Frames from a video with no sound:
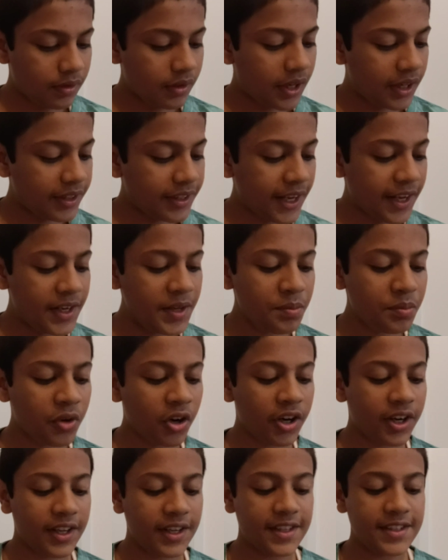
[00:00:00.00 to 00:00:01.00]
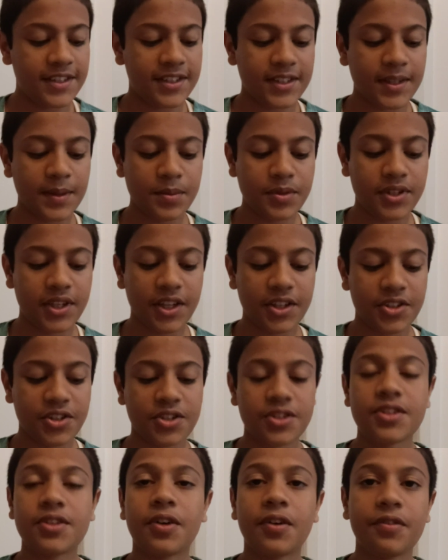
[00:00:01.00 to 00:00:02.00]
A data mart is
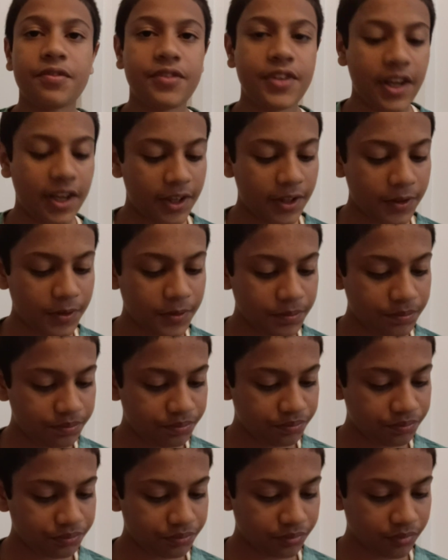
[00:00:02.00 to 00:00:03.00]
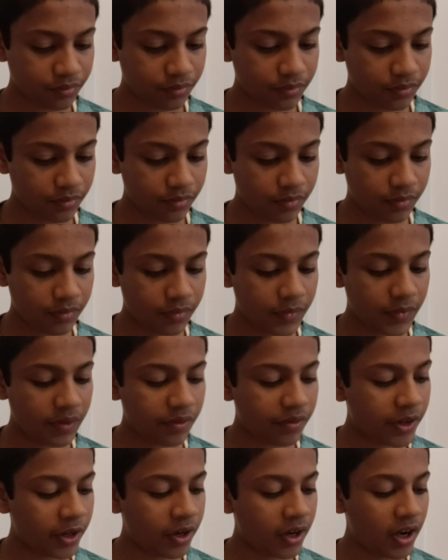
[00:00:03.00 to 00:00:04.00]
subsection of data
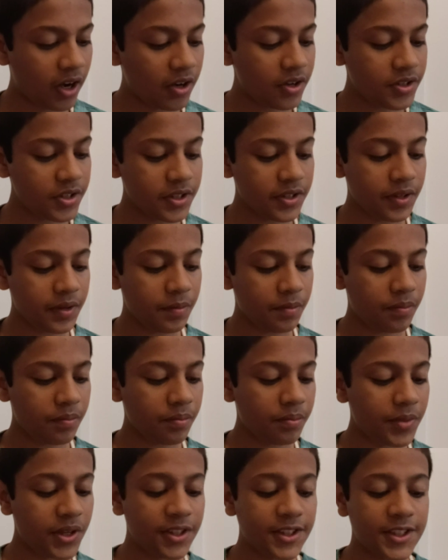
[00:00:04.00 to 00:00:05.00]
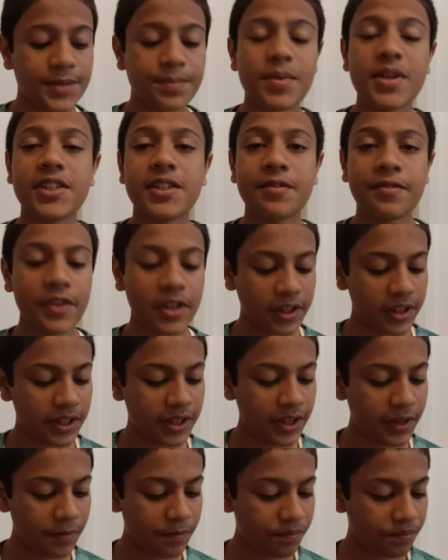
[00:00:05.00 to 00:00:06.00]
warehouse built
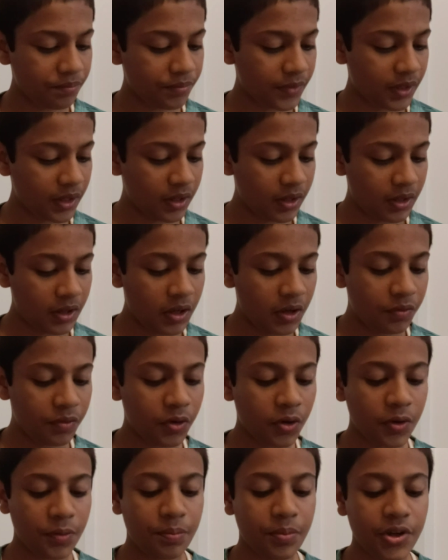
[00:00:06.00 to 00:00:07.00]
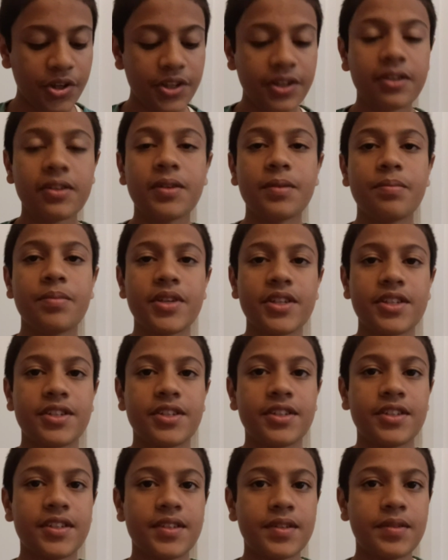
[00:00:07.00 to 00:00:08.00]
specifically for particular
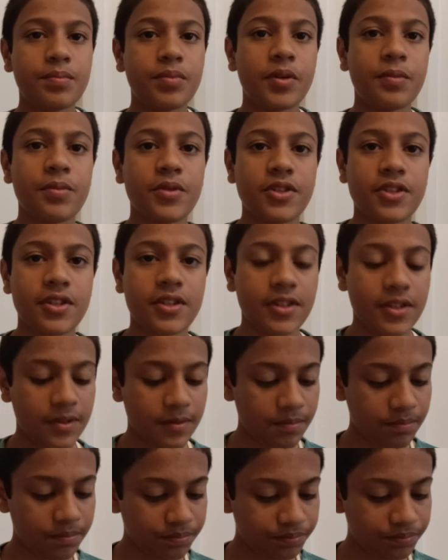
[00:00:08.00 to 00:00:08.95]
business purposes.